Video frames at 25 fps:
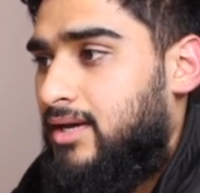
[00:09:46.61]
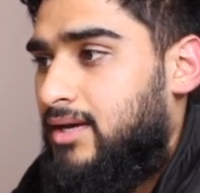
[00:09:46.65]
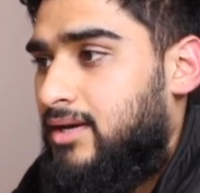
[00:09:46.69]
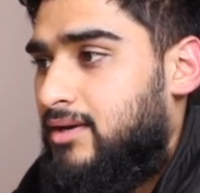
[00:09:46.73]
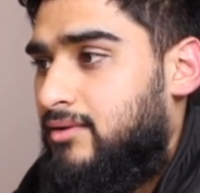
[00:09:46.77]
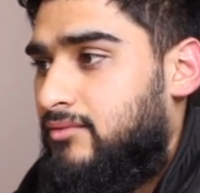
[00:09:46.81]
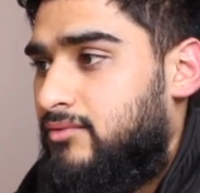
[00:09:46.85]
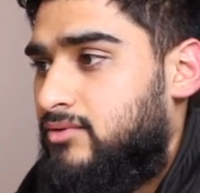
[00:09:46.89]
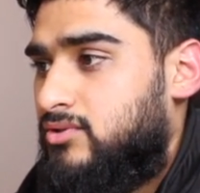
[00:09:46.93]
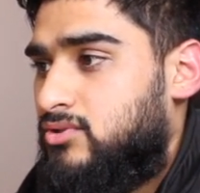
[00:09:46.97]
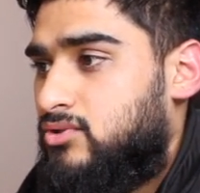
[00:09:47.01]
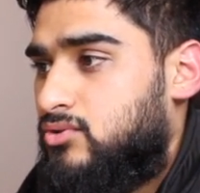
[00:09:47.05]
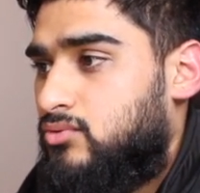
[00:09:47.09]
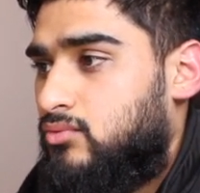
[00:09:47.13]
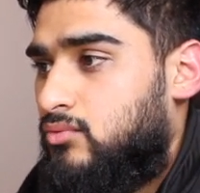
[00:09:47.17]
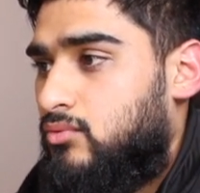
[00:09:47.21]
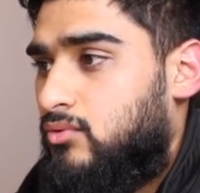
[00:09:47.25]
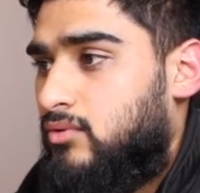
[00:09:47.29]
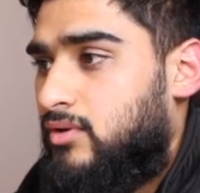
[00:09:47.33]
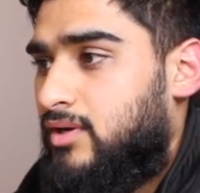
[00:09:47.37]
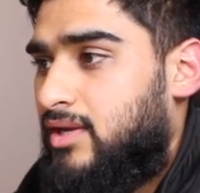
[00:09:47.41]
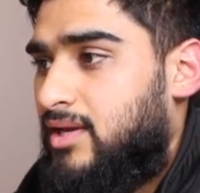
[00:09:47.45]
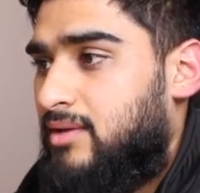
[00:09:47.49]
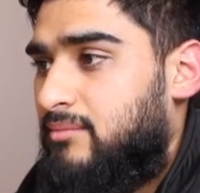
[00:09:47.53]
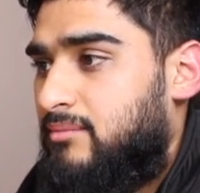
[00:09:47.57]

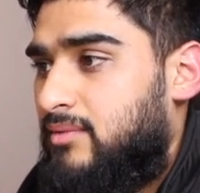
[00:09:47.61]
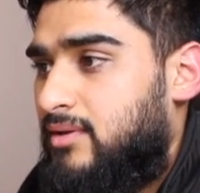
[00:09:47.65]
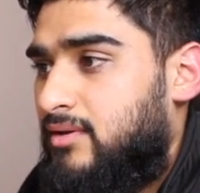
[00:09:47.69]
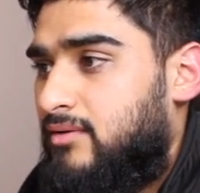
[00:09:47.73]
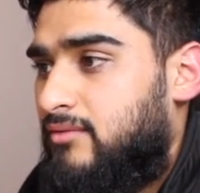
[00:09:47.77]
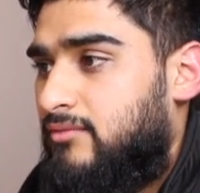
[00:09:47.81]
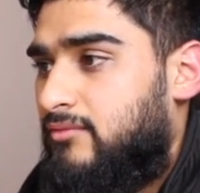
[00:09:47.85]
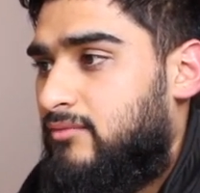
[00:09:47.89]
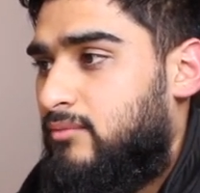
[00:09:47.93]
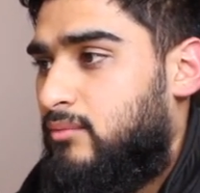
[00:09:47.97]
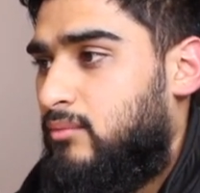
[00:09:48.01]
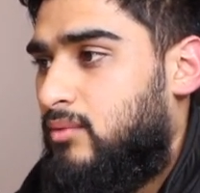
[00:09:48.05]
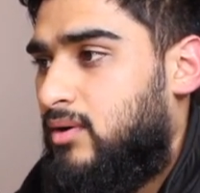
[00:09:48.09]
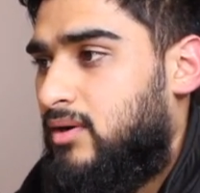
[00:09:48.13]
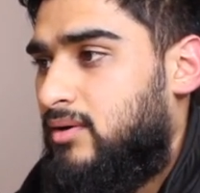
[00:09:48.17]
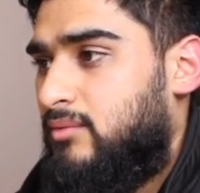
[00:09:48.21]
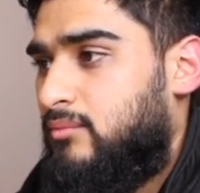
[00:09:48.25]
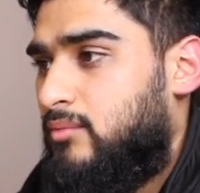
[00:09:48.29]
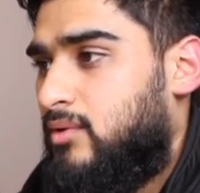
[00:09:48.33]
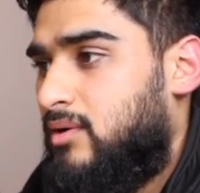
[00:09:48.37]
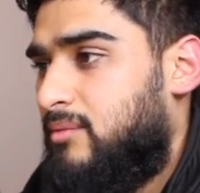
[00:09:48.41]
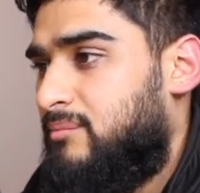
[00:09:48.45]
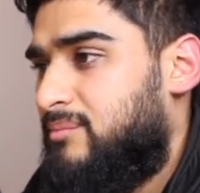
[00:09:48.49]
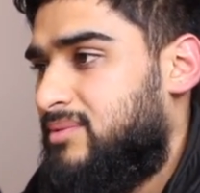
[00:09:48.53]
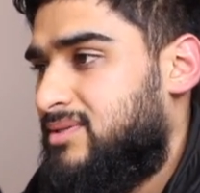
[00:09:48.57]
Restored gave me a
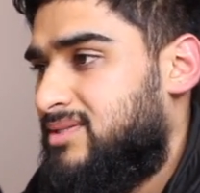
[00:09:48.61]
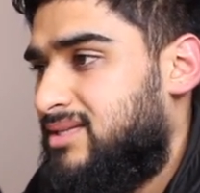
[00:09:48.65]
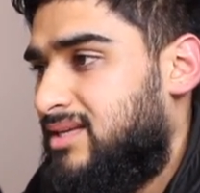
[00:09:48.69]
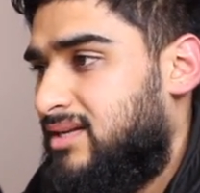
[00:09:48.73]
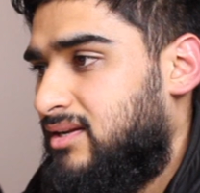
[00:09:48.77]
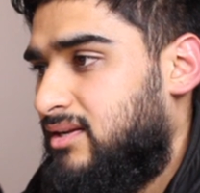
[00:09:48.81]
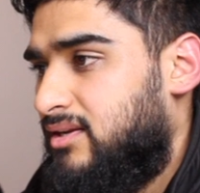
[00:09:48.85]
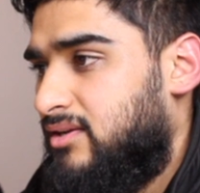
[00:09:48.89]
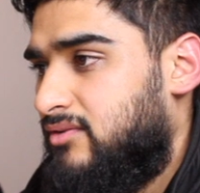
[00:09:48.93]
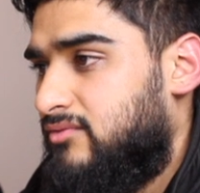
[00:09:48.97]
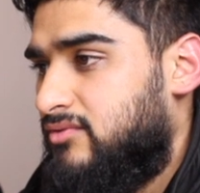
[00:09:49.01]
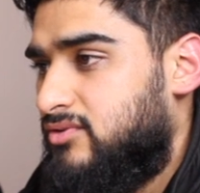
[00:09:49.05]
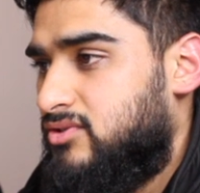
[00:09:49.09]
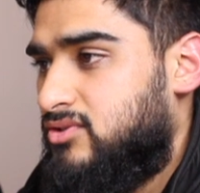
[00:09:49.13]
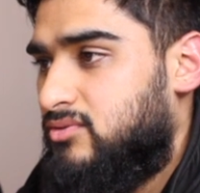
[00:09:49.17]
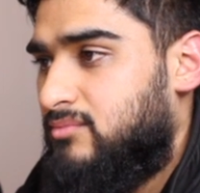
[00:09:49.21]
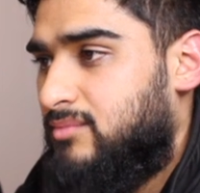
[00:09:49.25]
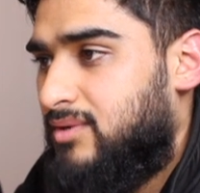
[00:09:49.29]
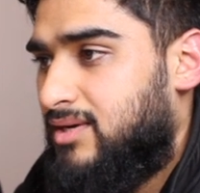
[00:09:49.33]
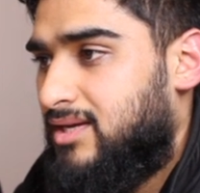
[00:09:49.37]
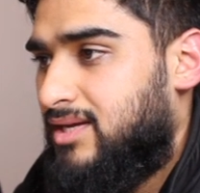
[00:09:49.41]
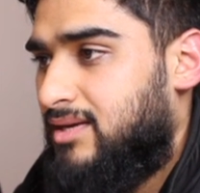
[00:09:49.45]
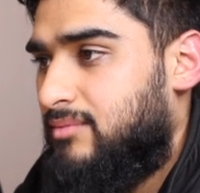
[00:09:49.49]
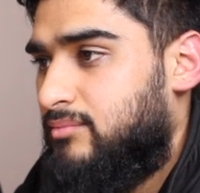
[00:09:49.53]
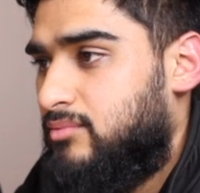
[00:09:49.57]
1% increase to
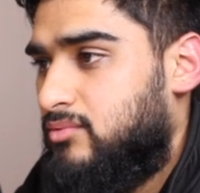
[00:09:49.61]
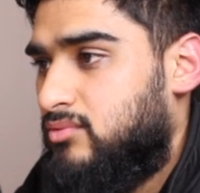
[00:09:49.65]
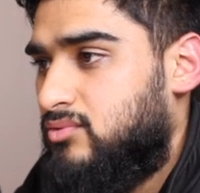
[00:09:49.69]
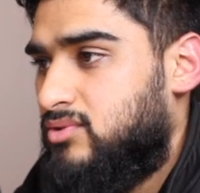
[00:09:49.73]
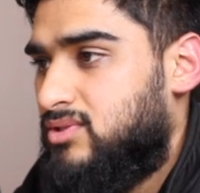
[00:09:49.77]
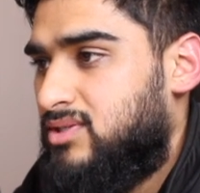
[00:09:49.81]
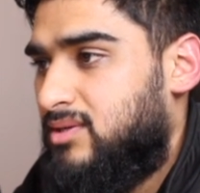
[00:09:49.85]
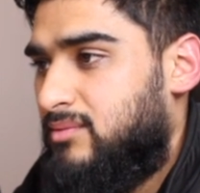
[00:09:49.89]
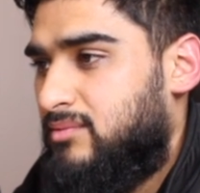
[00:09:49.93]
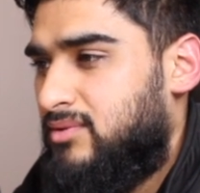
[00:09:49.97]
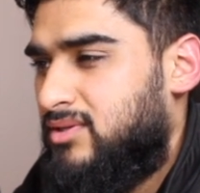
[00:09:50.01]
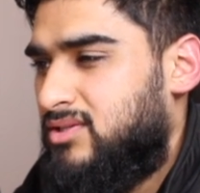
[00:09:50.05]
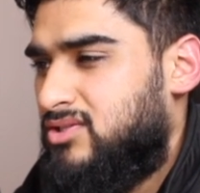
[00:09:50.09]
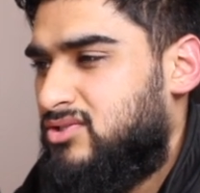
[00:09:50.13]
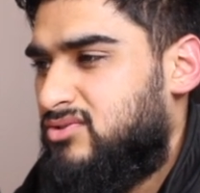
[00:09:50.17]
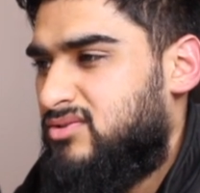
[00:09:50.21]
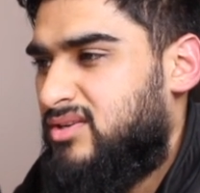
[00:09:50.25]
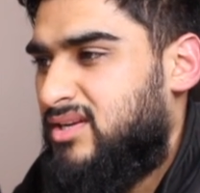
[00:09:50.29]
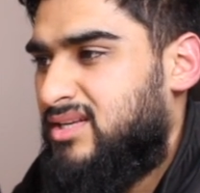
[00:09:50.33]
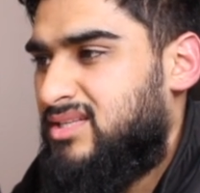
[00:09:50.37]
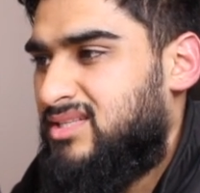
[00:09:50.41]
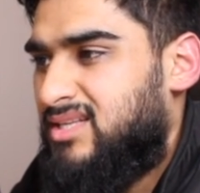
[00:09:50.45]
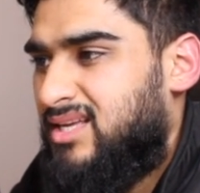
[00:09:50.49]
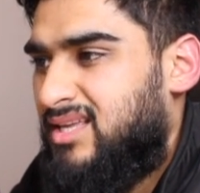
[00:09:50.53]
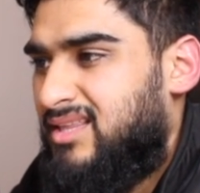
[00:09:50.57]
my capital. Some of these
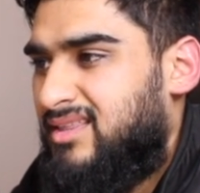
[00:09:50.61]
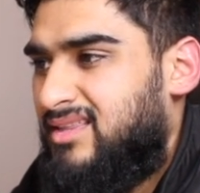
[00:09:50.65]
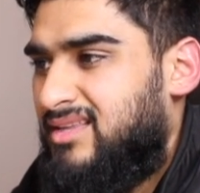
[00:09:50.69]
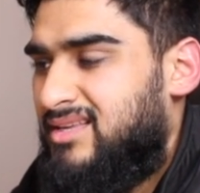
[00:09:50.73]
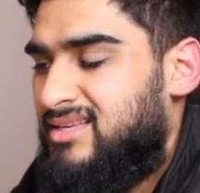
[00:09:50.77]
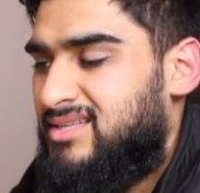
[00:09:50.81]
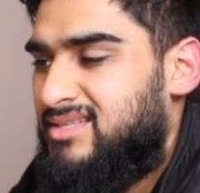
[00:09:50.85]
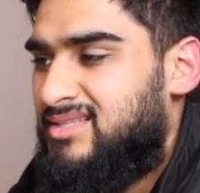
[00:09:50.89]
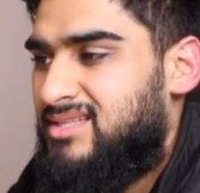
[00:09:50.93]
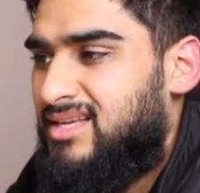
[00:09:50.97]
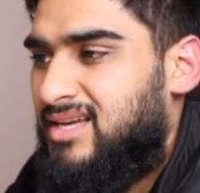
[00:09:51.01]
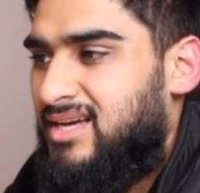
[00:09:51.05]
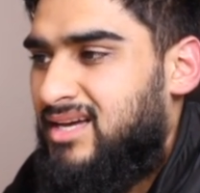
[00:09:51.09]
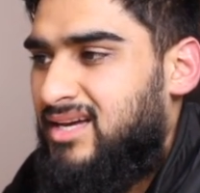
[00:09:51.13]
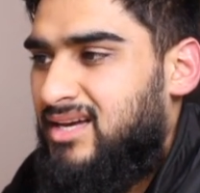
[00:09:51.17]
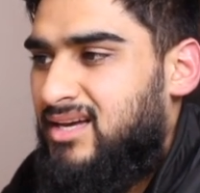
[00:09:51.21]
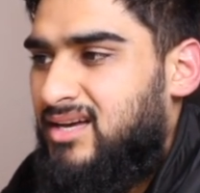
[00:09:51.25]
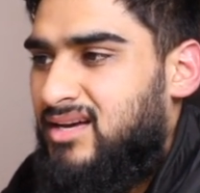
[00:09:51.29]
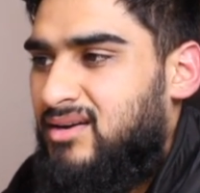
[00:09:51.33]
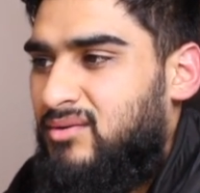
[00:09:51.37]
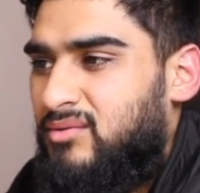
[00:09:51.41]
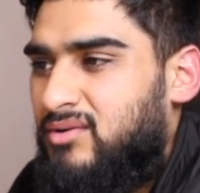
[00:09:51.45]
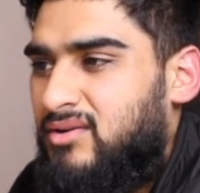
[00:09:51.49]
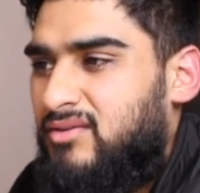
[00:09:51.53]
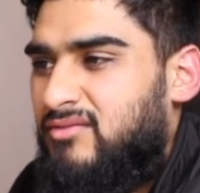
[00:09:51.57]
trades like these,
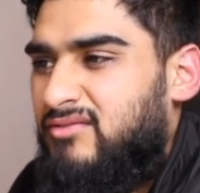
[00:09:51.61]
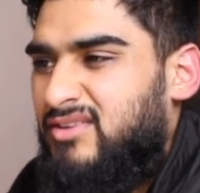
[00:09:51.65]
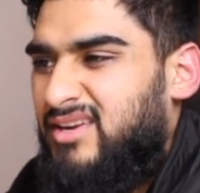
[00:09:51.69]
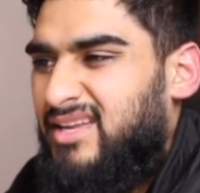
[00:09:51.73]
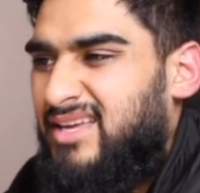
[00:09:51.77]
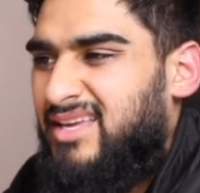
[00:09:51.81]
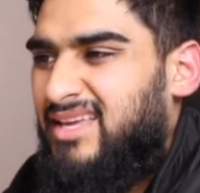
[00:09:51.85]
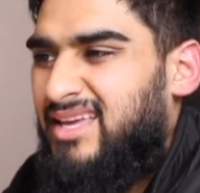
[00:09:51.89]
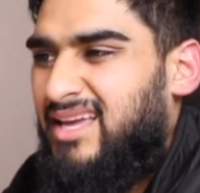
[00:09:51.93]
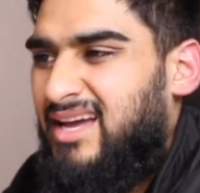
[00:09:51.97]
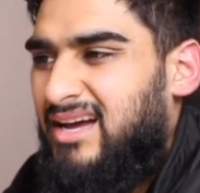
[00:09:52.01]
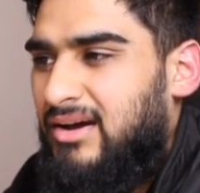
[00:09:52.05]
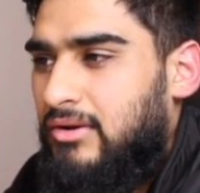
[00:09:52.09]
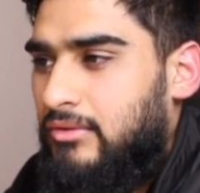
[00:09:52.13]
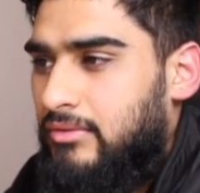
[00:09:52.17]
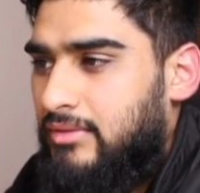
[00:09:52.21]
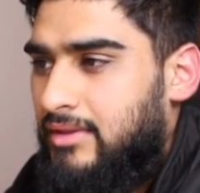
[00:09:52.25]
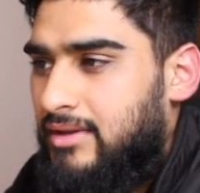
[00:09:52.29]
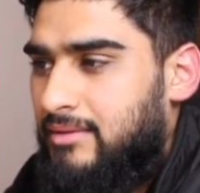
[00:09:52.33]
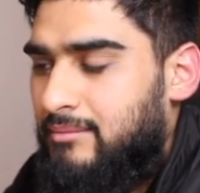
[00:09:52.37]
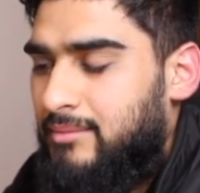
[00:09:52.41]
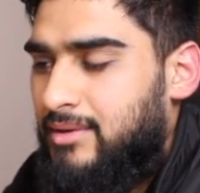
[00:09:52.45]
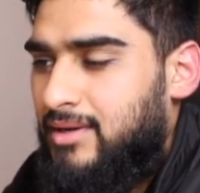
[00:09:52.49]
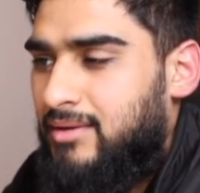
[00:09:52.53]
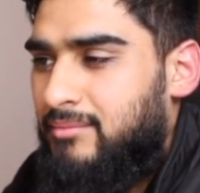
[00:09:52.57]
I wouldn't really count
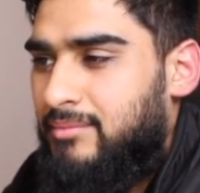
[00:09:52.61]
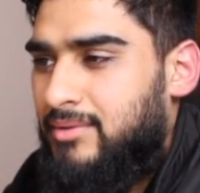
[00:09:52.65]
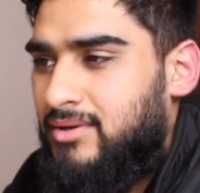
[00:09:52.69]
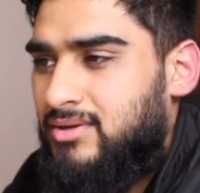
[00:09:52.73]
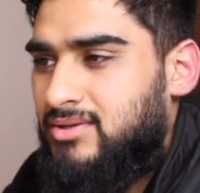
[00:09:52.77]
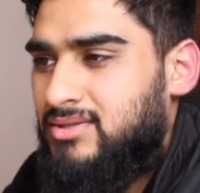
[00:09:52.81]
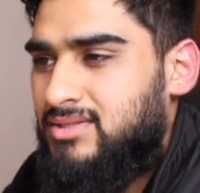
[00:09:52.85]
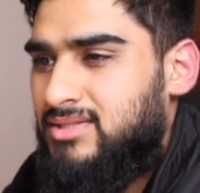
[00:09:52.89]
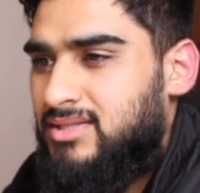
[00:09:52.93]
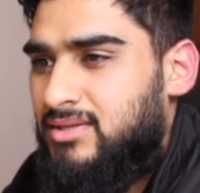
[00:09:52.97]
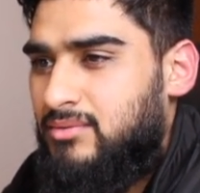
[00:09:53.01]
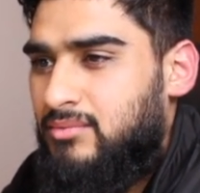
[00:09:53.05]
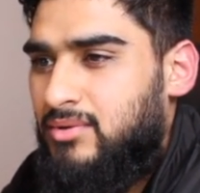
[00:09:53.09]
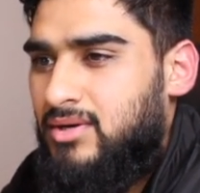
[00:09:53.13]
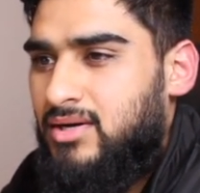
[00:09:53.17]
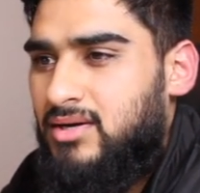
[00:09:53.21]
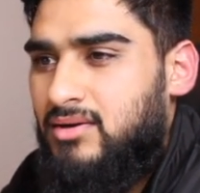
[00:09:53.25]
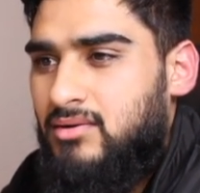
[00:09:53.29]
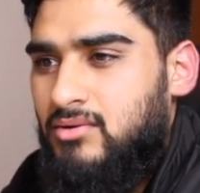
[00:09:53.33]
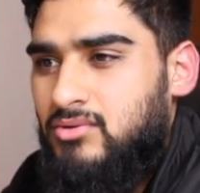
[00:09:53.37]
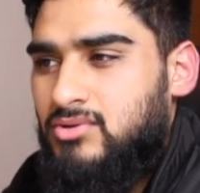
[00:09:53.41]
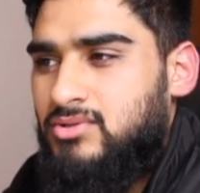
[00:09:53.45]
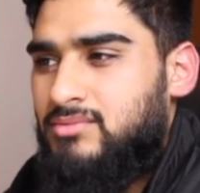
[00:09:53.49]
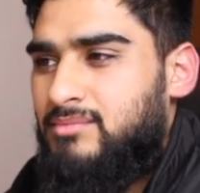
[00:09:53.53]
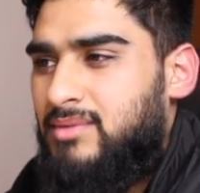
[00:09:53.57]
them because they were
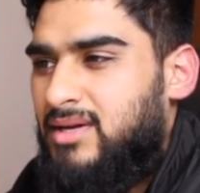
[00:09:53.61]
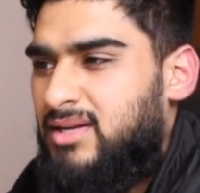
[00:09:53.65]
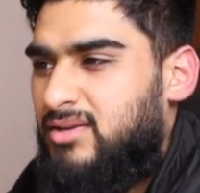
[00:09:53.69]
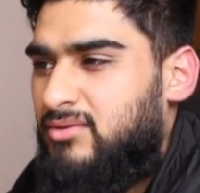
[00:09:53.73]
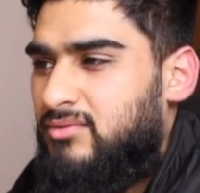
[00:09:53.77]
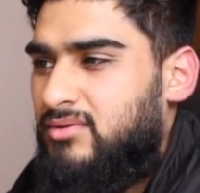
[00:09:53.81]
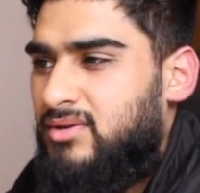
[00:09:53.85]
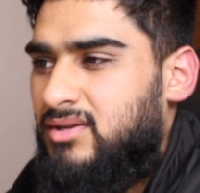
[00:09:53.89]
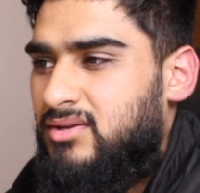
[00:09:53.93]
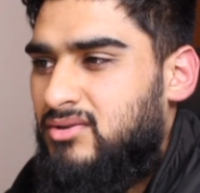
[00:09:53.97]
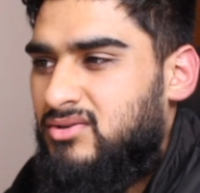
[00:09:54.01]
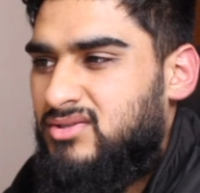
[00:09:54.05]
closed manually.